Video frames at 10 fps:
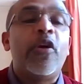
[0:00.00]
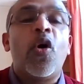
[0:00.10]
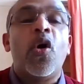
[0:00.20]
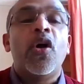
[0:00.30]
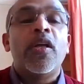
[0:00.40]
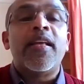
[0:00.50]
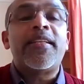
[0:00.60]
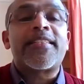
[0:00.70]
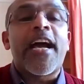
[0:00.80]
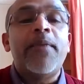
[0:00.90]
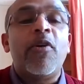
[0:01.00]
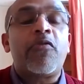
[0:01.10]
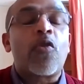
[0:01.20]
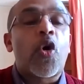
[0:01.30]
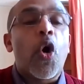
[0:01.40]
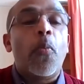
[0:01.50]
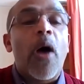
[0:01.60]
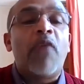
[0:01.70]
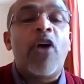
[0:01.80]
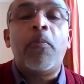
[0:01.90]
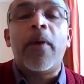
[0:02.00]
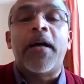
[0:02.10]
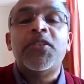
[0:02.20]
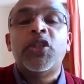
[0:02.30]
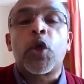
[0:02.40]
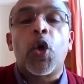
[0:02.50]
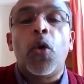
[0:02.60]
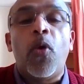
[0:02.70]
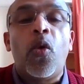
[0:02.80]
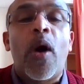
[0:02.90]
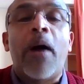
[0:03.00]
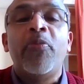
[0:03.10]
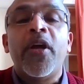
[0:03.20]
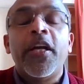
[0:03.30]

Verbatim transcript: We know the time of Rehoboam and Jeroboam.